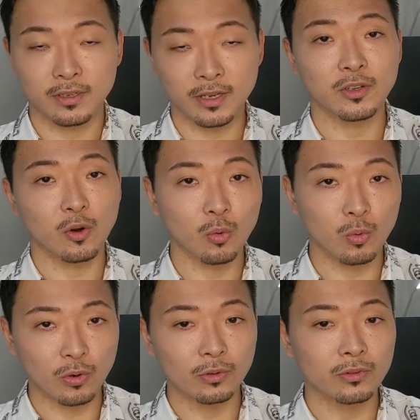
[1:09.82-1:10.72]
in the whole
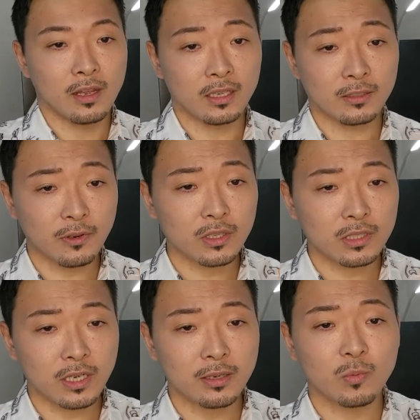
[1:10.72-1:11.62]
world. As far
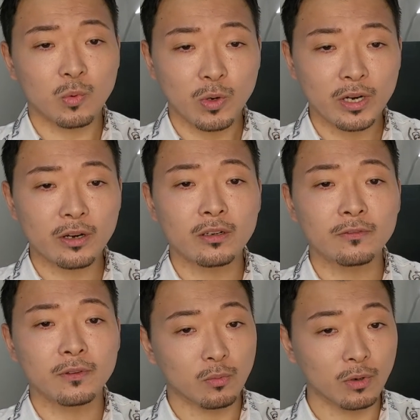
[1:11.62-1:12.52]
as I'm aware
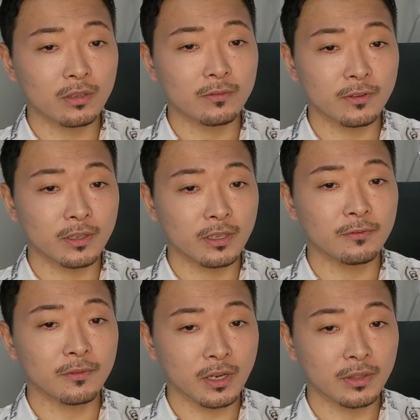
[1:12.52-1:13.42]
of, one of,
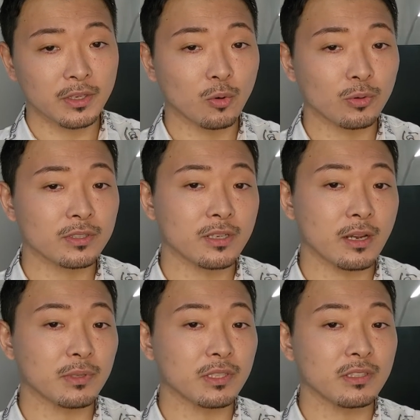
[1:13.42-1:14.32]
if not the oldest
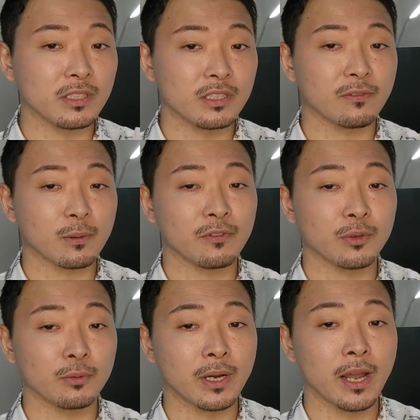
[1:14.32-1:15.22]
Japanese niche
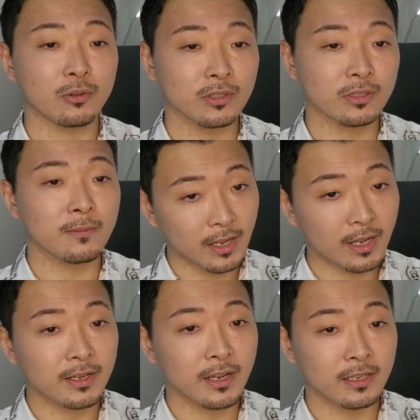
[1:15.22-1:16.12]
perfume houses,
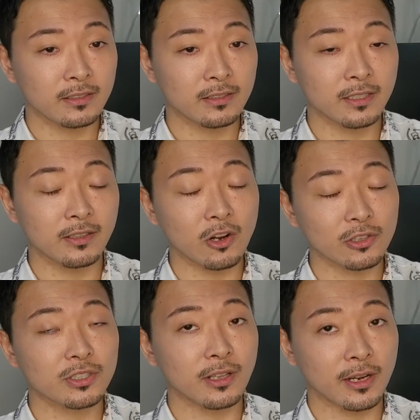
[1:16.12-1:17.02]
and has the
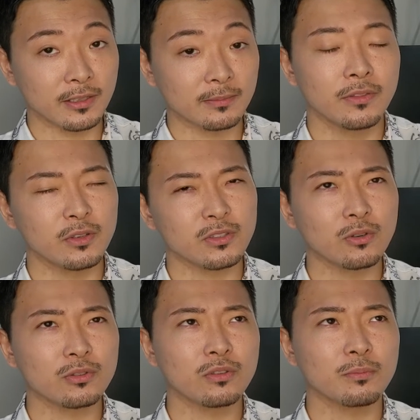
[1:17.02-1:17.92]
largest lineup. There's
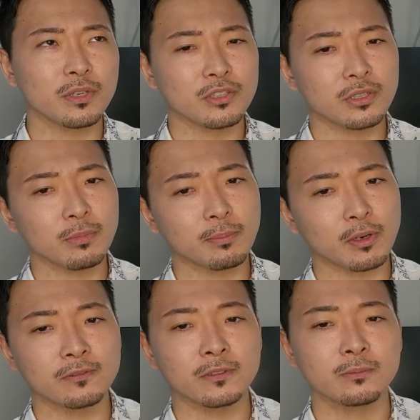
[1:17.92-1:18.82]
also Miya Shinma
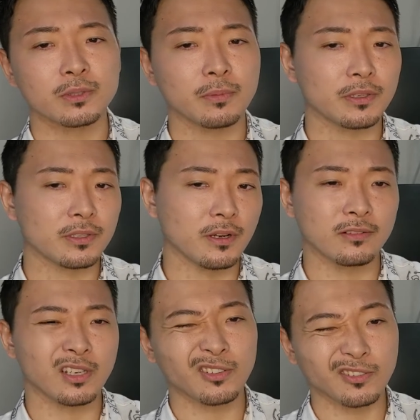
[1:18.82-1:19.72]
Parfums, but
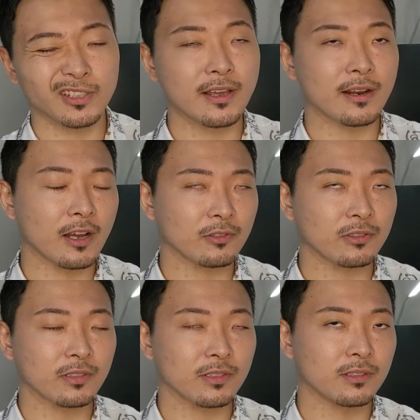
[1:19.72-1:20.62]
technically that
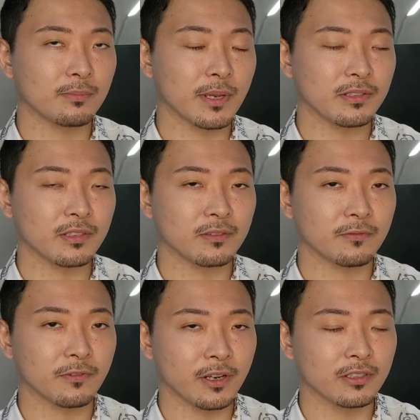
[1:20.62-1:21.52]
house is based in
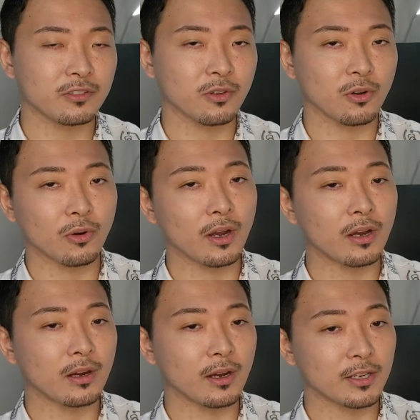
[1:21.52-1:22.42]
France, so
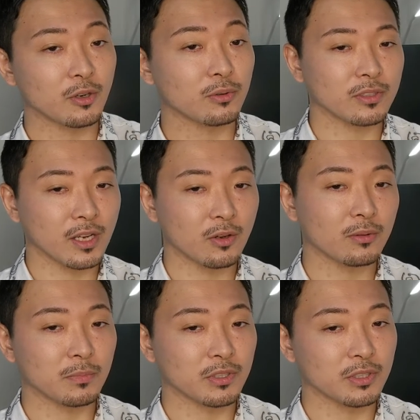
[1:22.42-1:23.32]
I don't
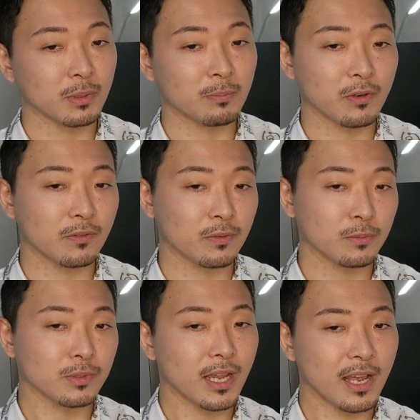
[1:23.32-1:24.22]
count Miya Shinma
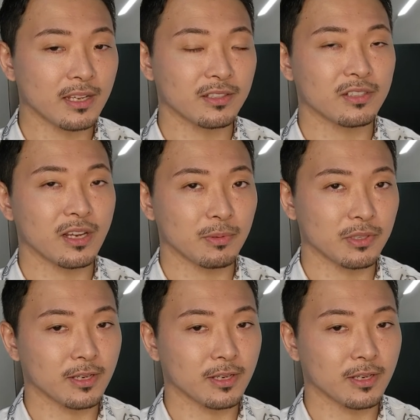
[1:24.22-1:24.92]
Parfums as a Japanese